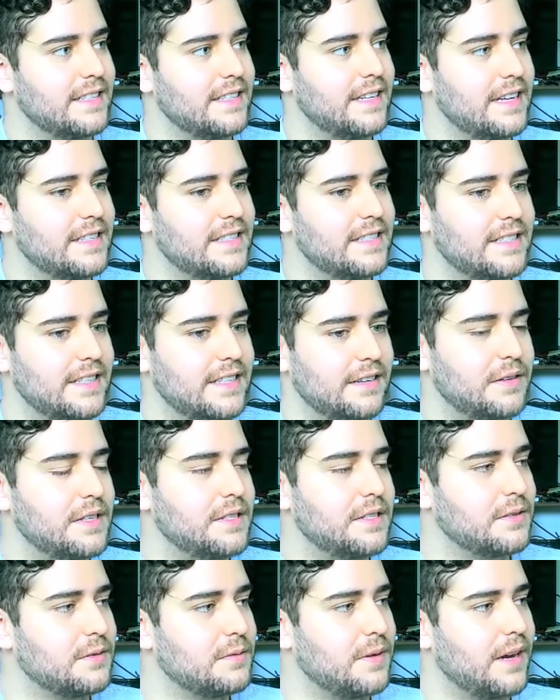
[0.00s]
that's the
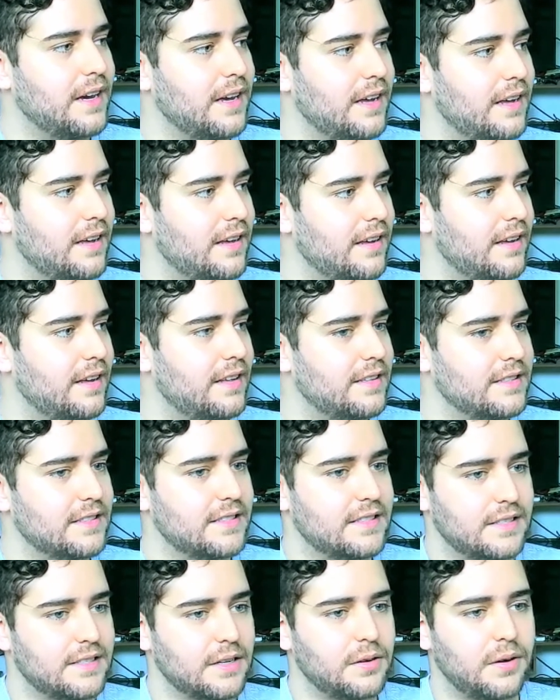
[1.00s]
reason why it's
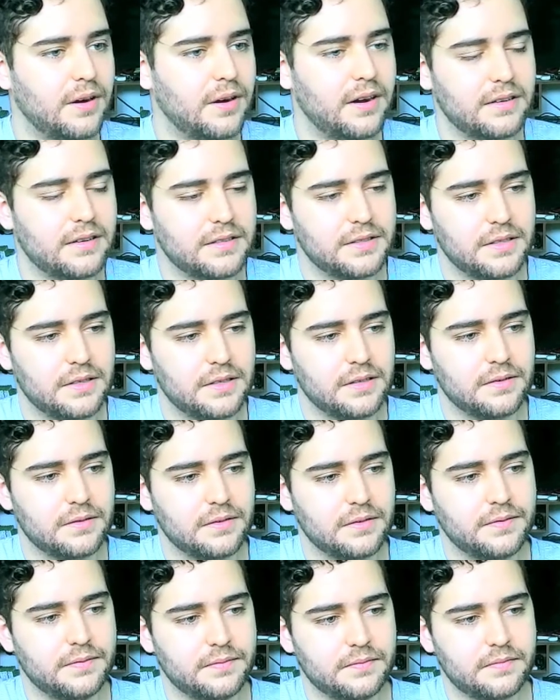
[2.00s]
so hard to do.
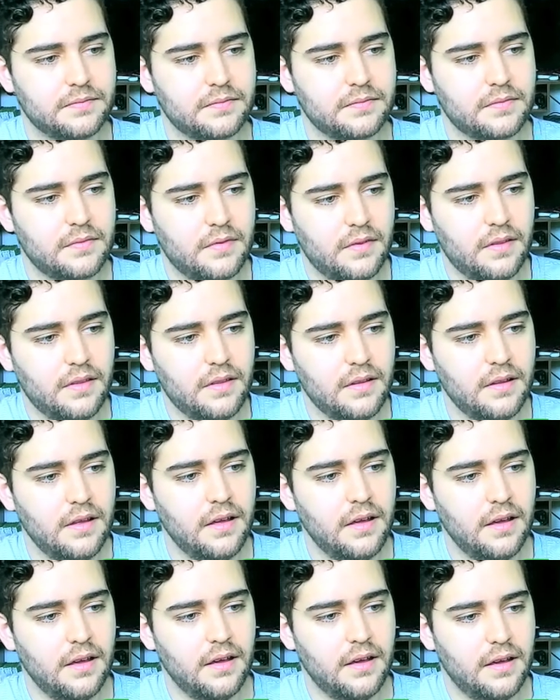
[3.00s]

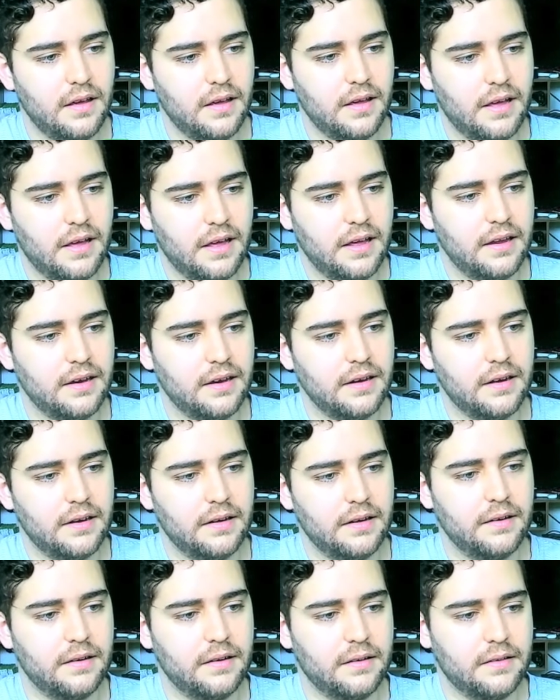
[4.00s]

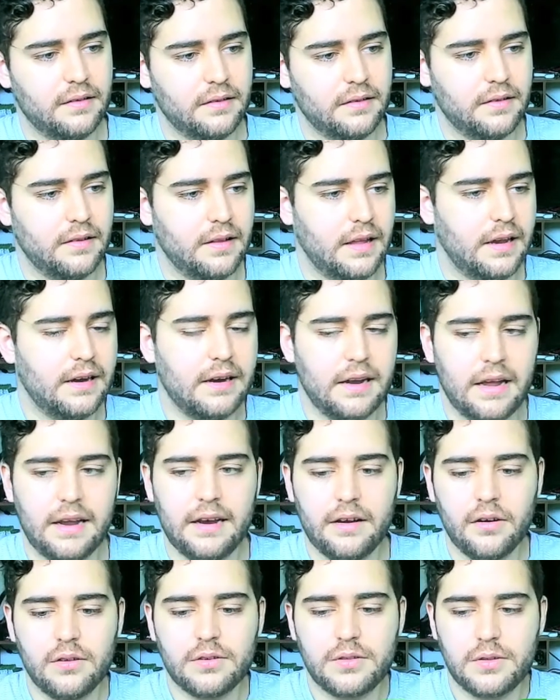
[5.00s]
And
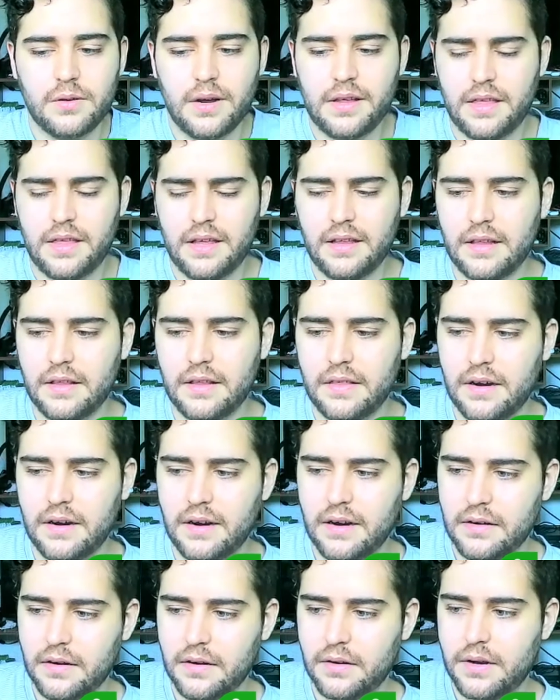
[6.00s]
and also I think that there
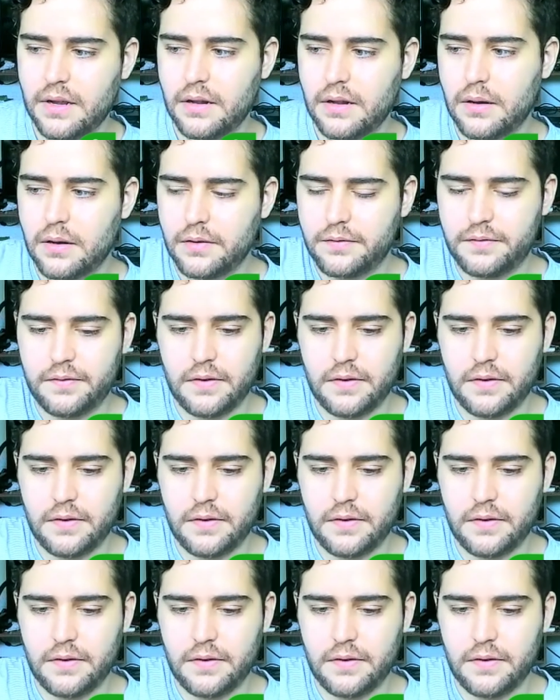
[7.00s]
are not a lot of